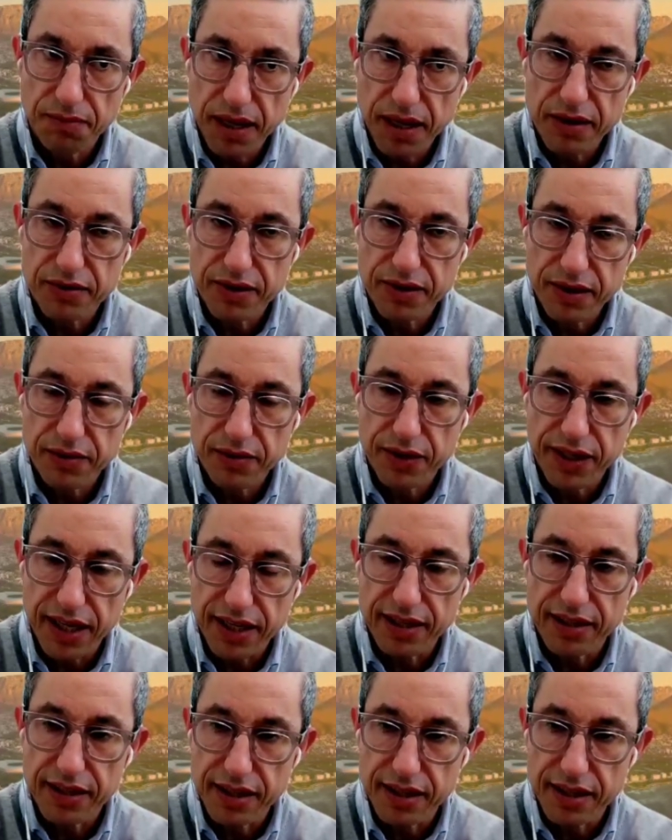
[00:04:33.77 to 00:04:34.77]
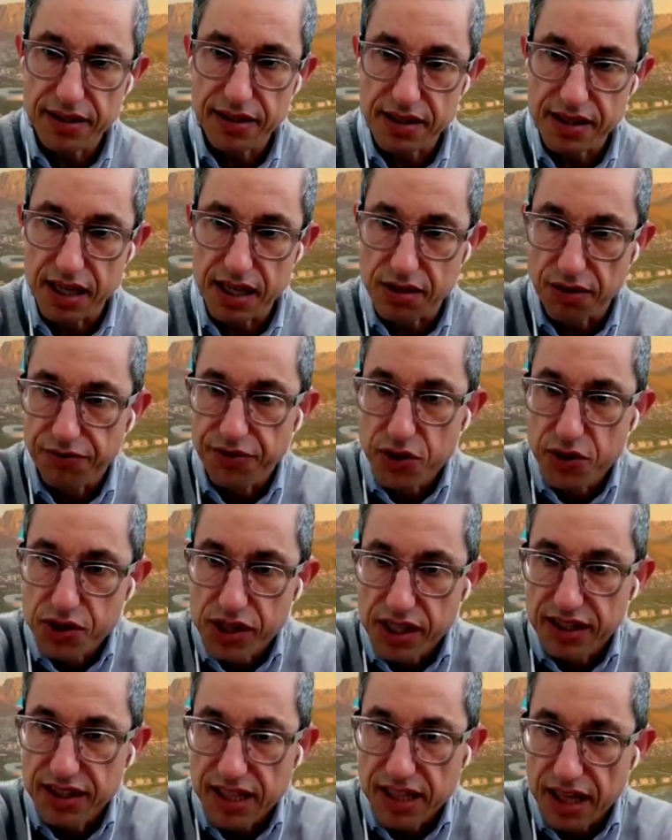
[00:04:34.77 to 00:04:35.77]
better educated in the sense of
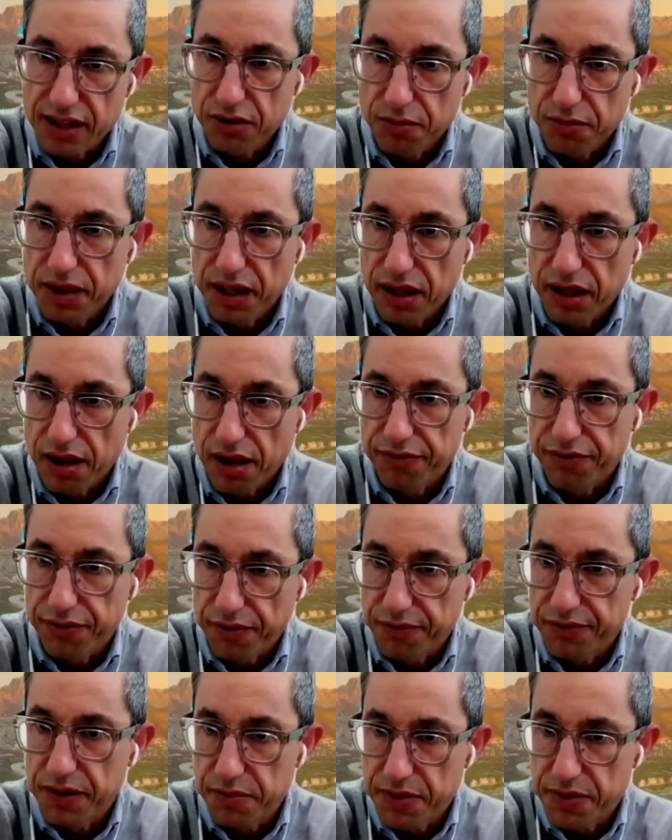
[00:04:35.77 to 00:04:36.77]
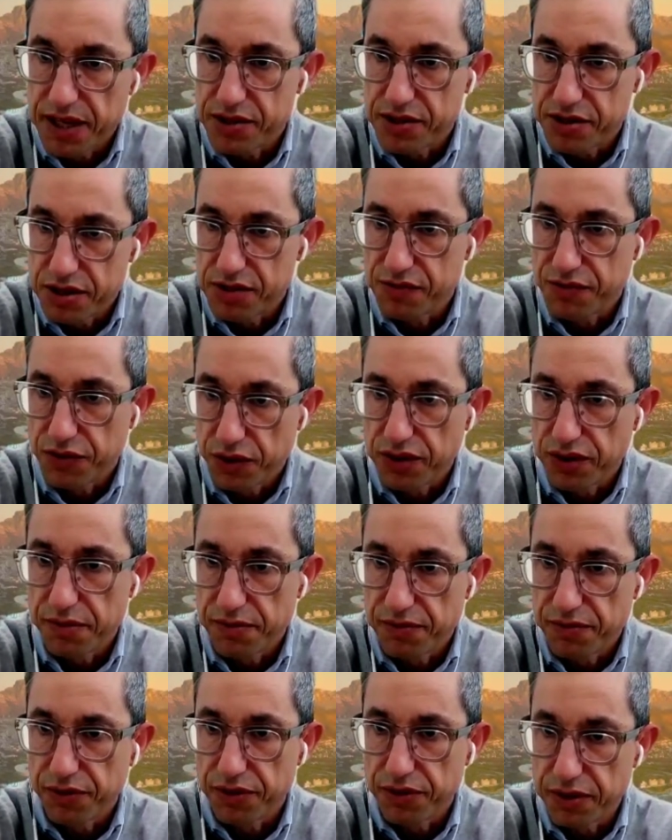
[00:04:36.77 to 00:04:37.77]
using that on behalf of the patients for
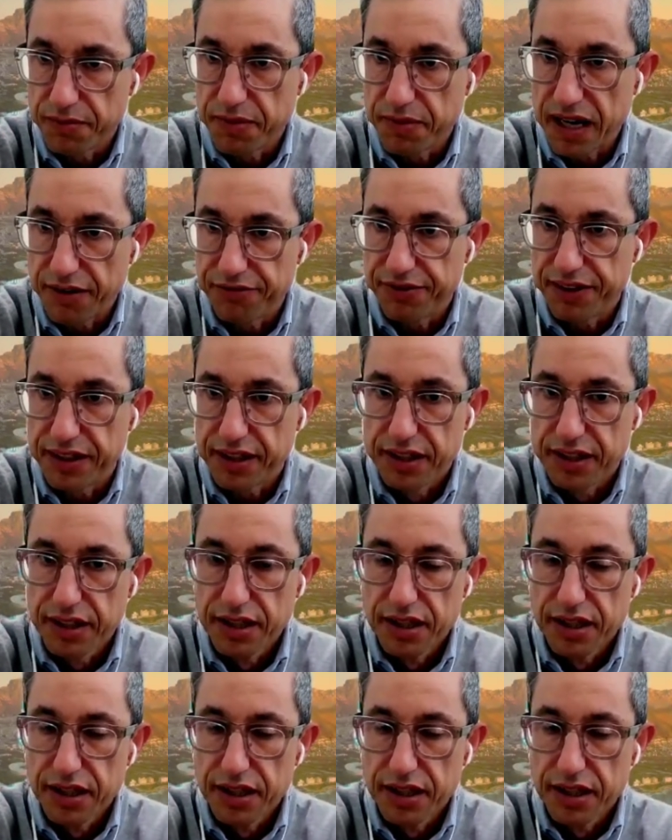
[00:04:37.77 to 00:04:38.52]
the benefit.